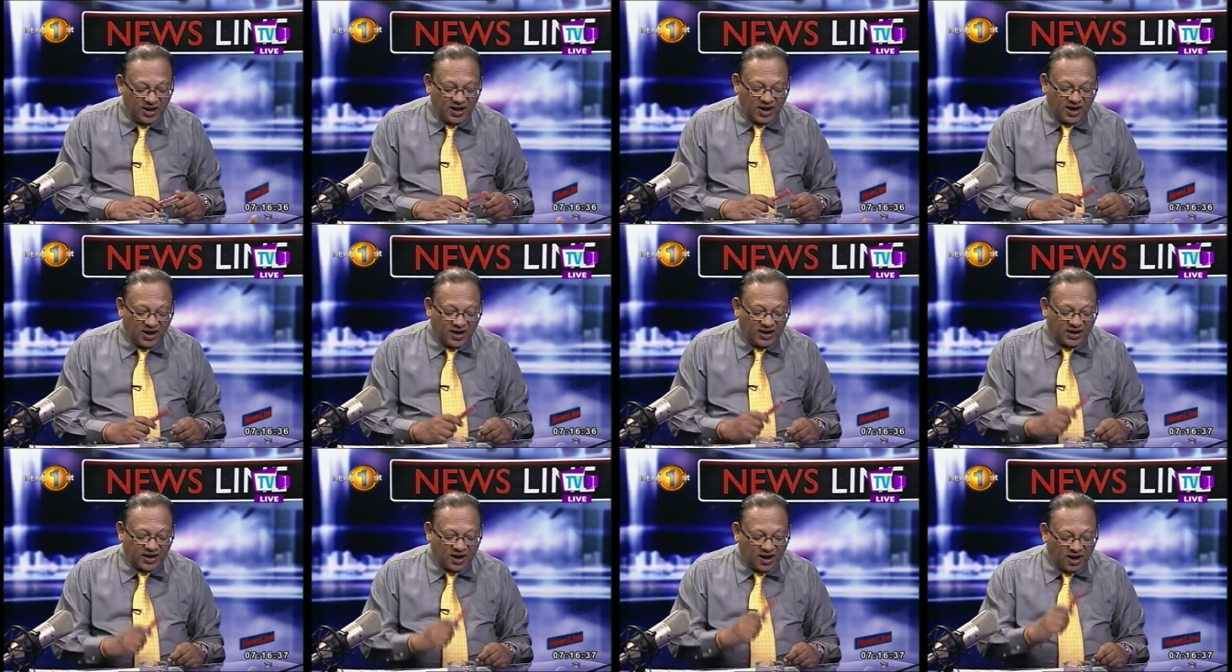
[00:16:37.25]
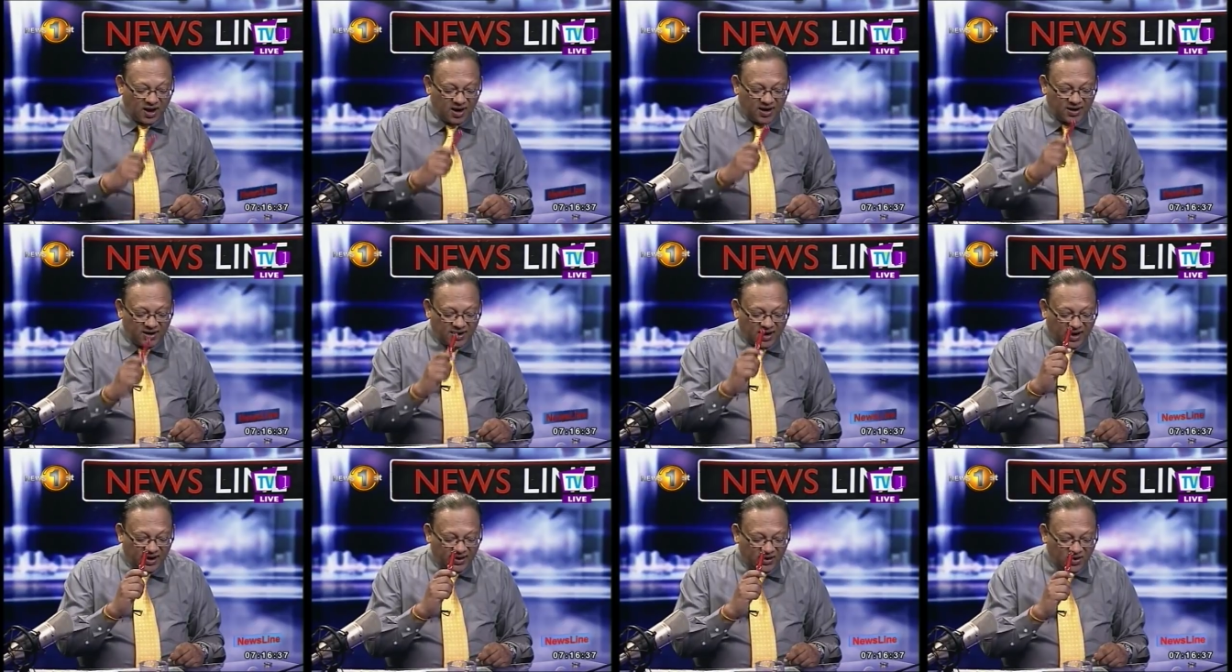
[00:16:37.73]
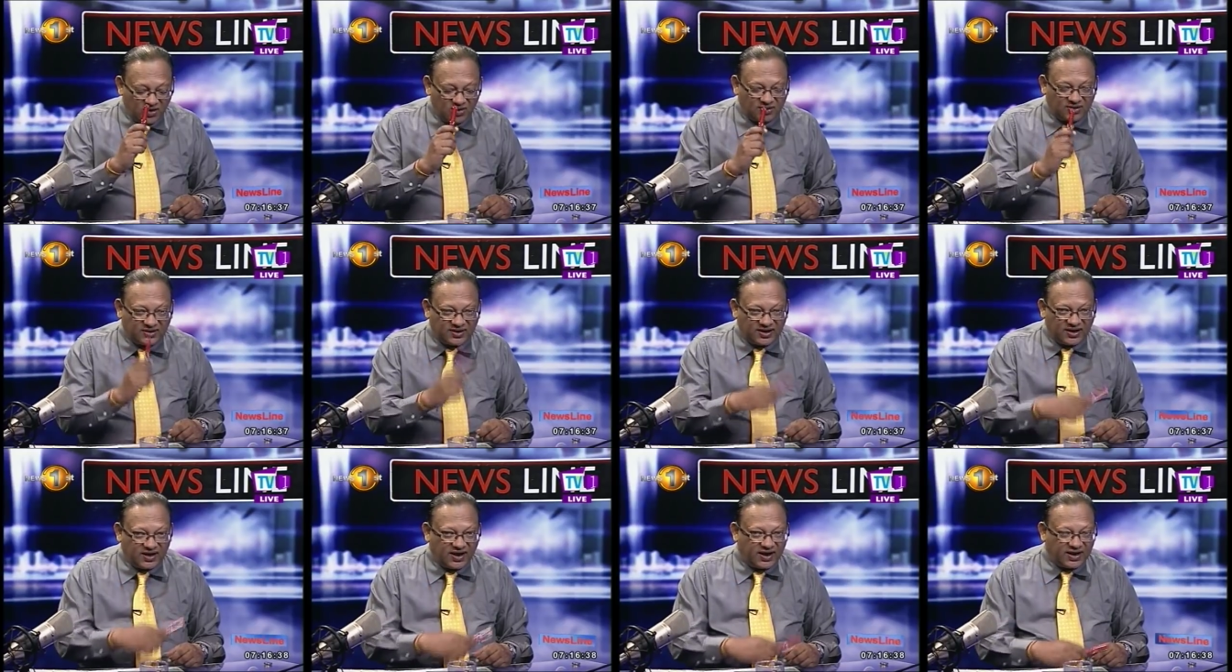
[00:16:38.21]
Yeah. I can't. I don't
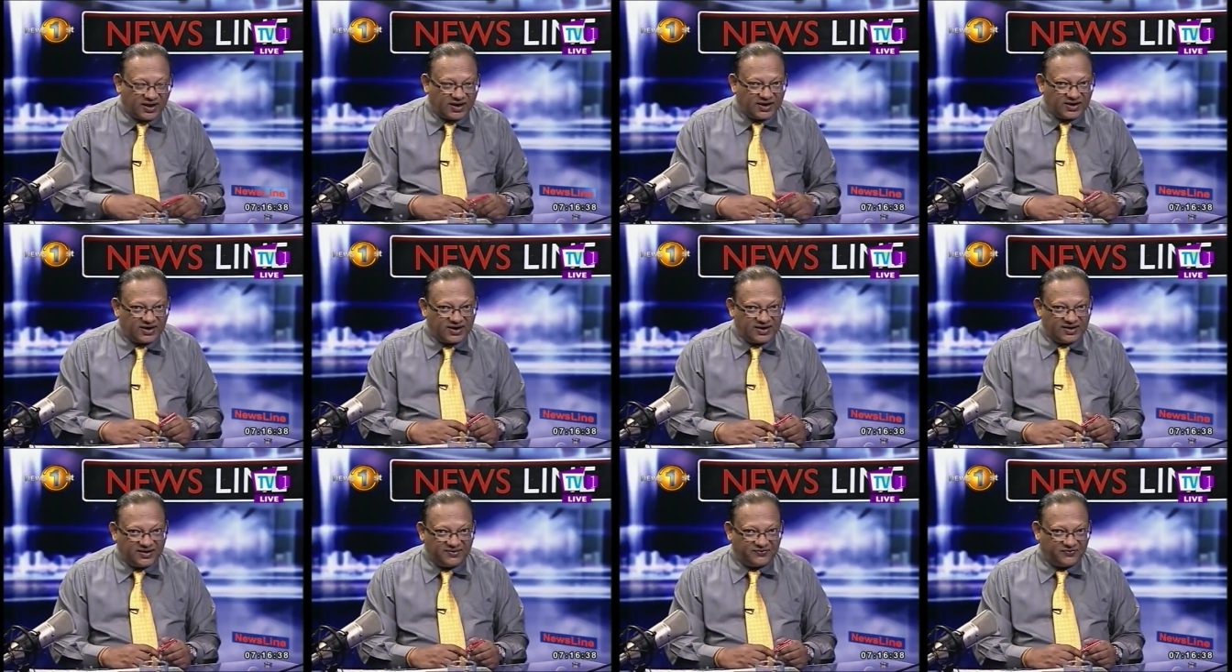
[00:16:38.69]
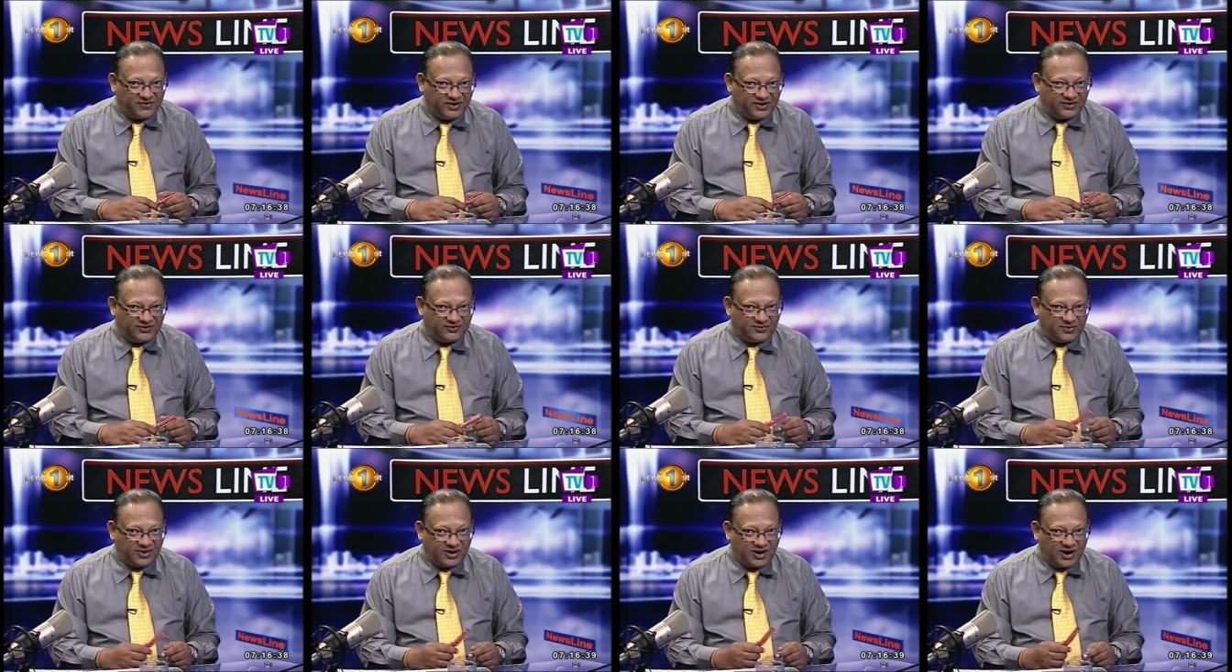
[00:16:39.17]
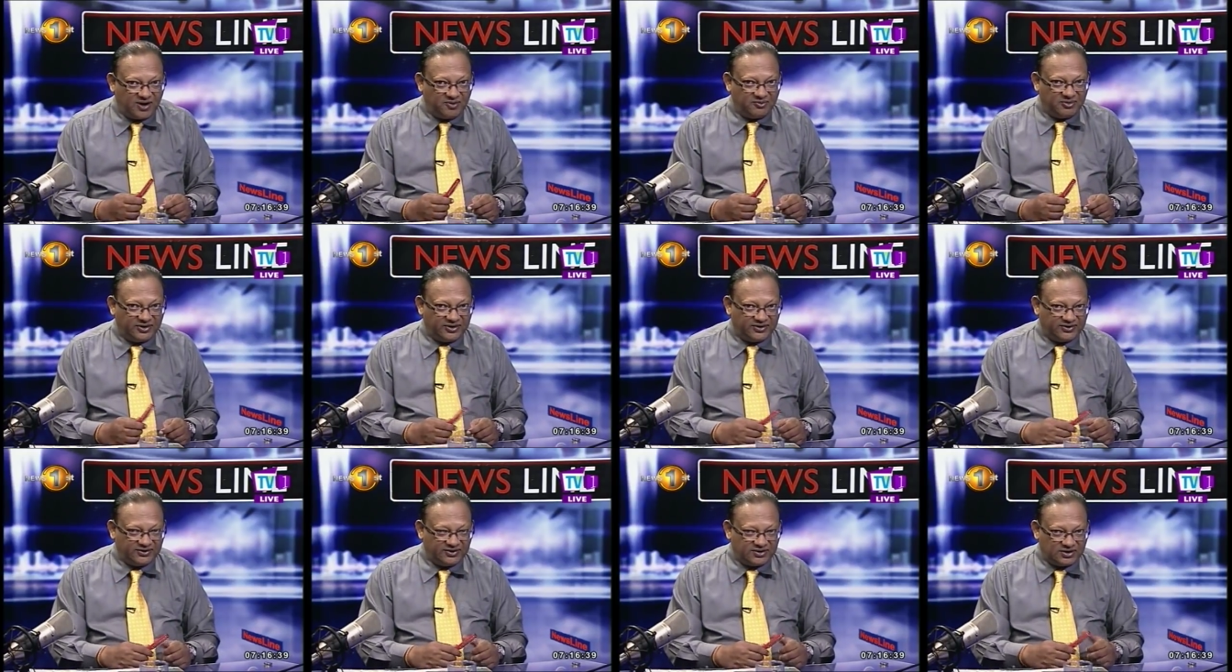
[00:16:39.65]
think I can read the first one out
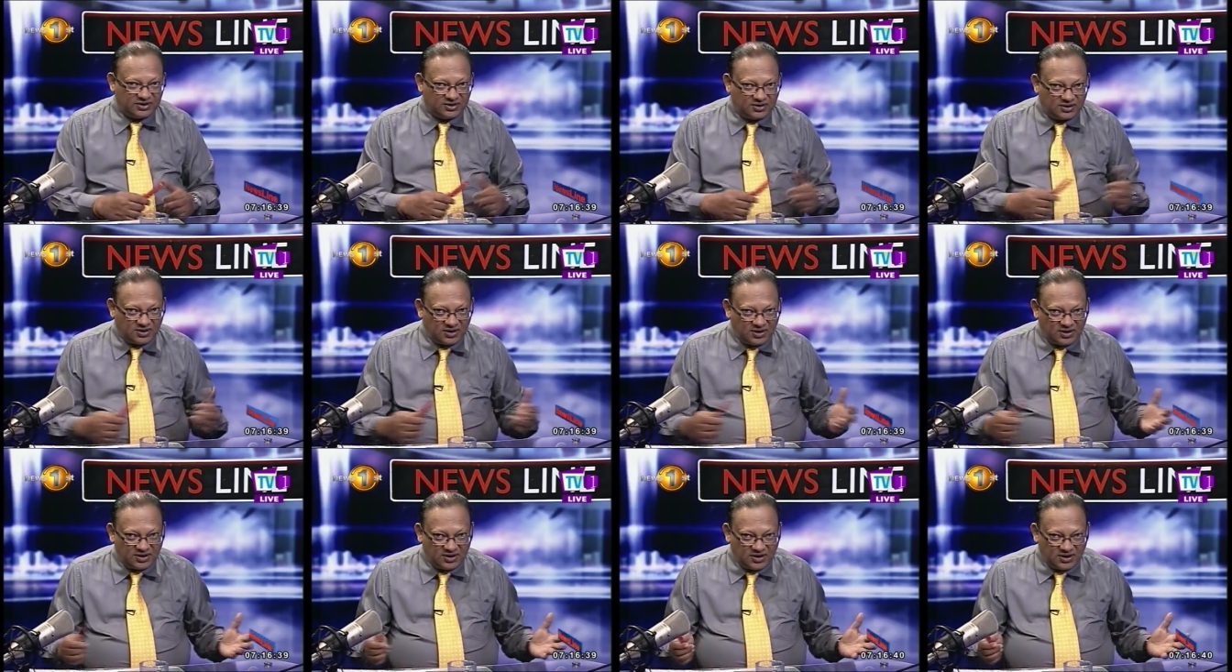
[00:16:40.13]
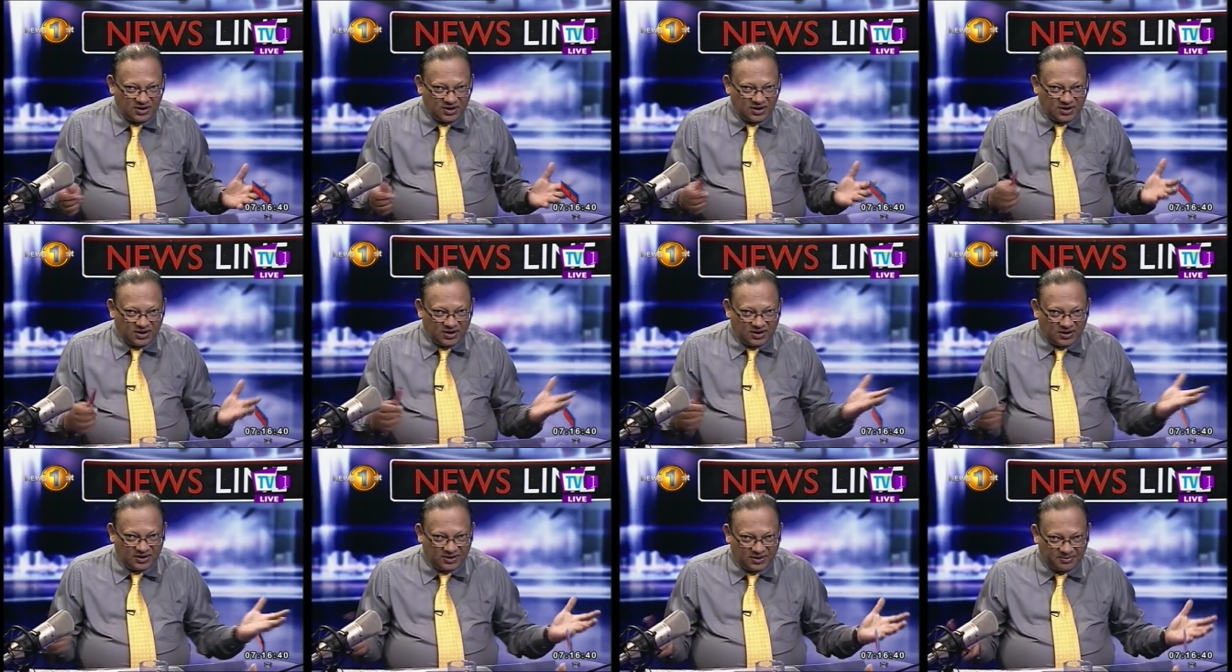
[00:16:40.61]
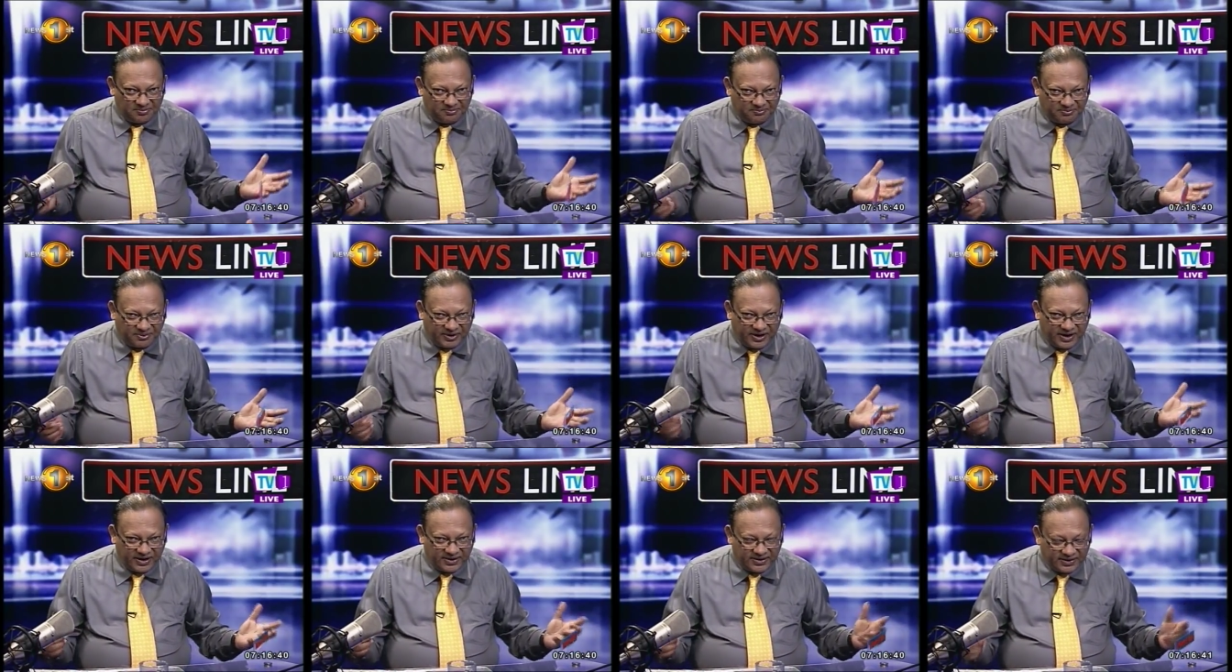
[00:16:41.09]
because it will uh,
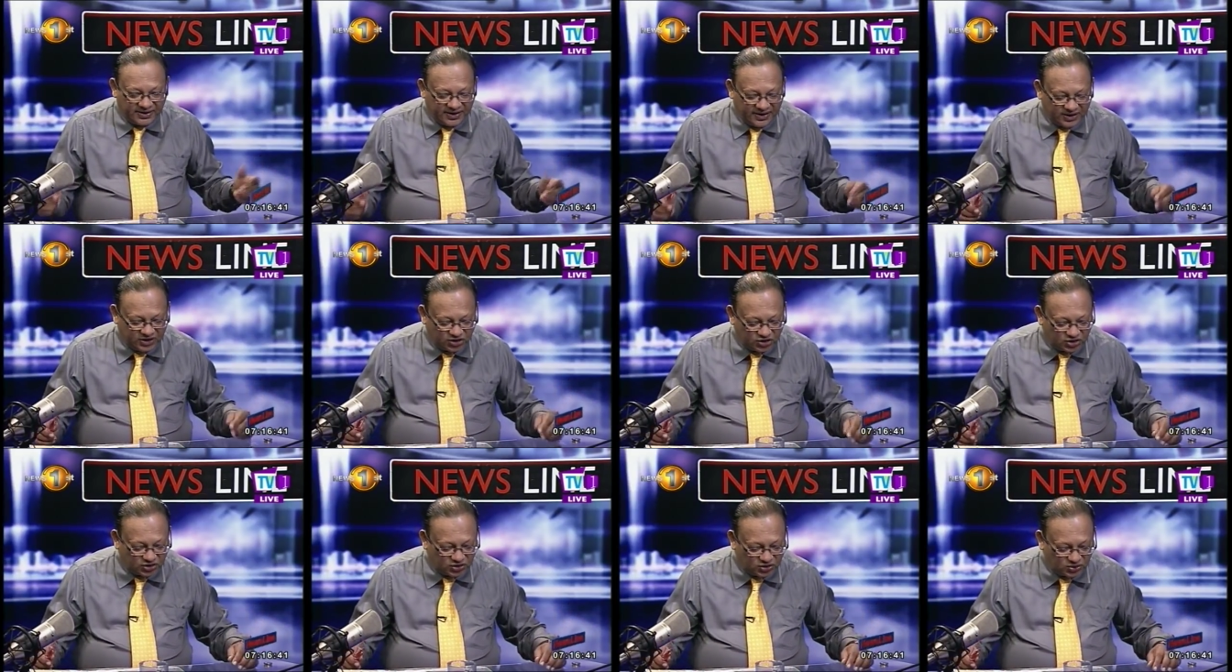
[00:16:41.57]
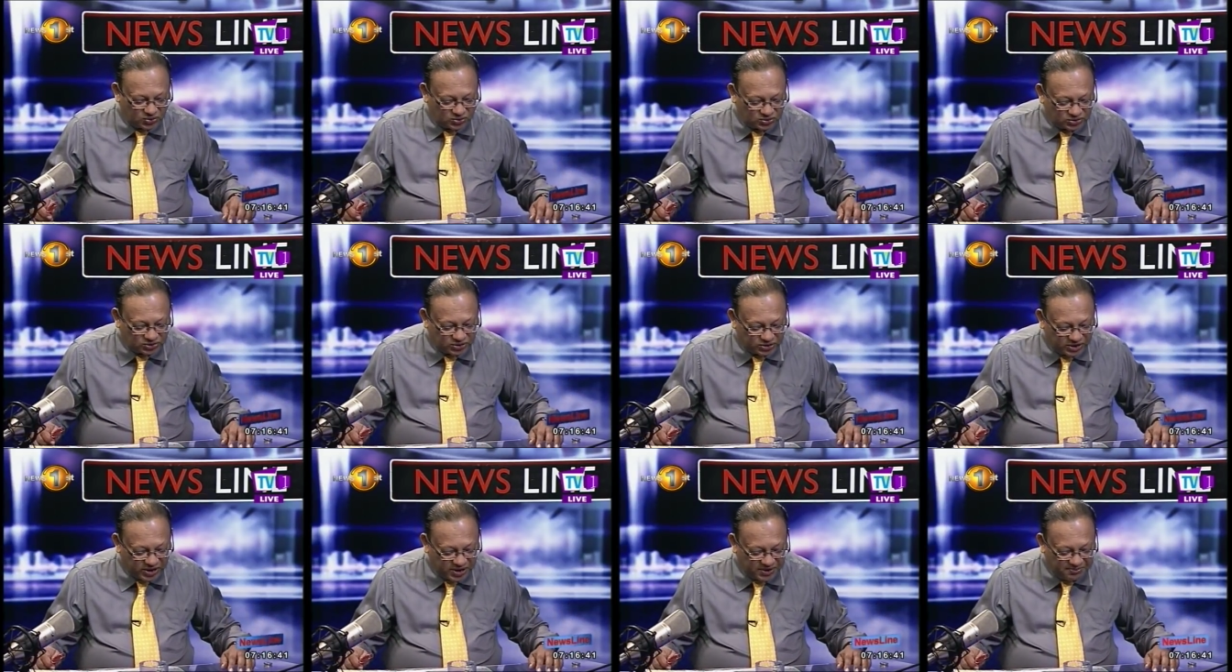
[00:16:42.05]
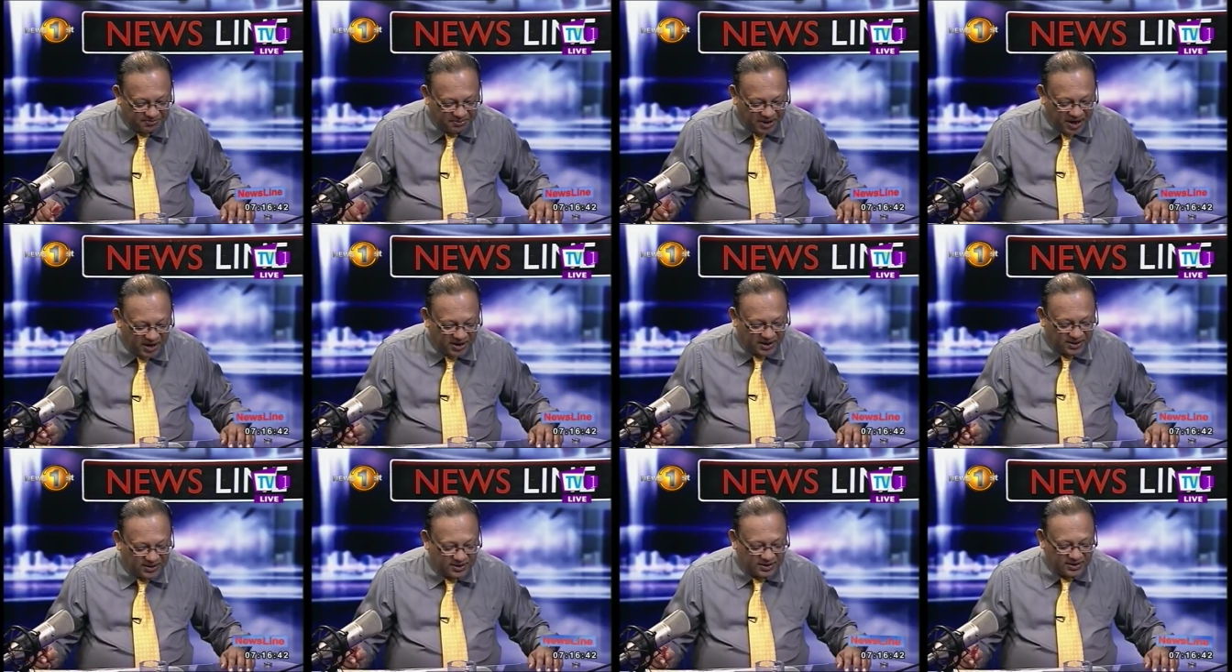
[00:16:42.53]
break the election rules. Okay,
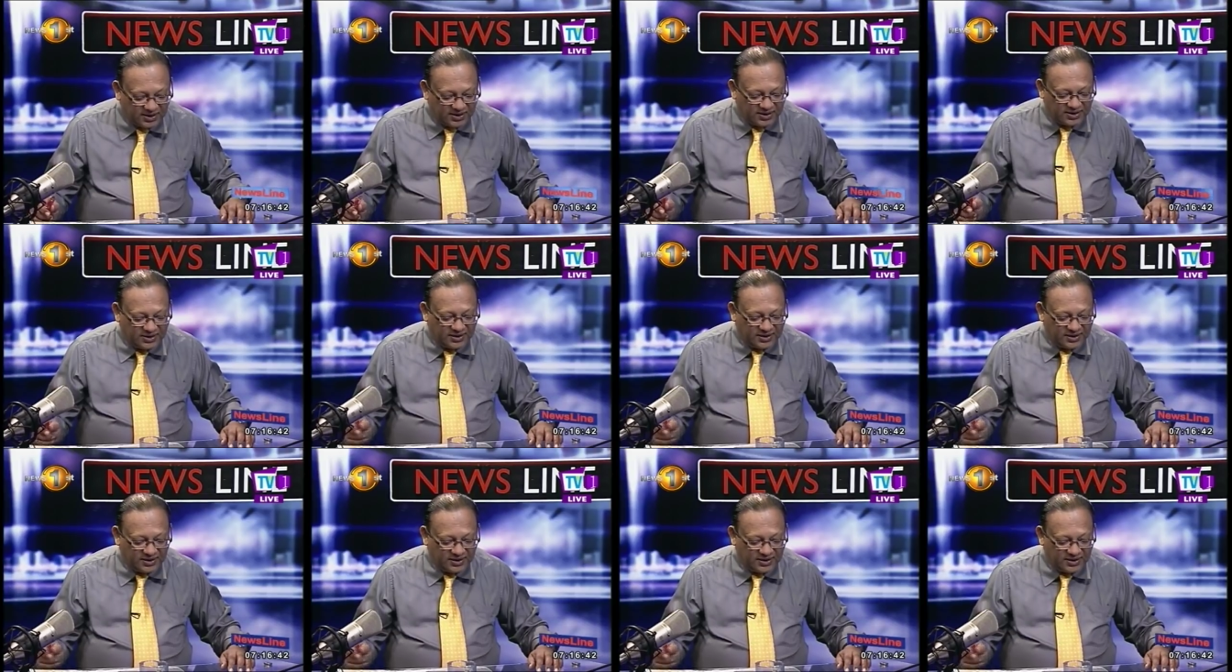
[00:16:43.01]
but